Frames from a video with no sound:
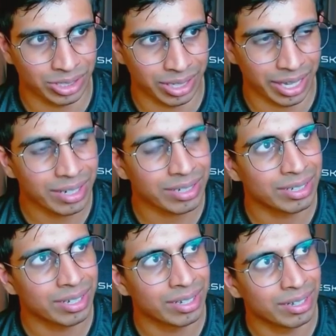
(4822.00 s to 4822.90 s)
to get,
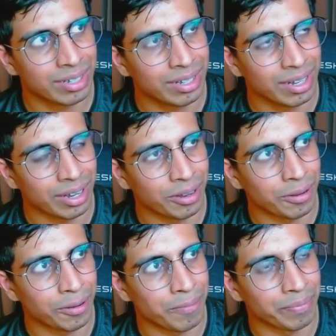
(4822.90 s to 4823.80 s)

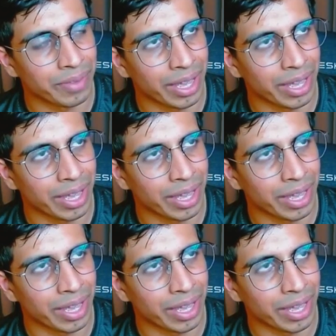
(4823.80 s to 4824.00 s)
um,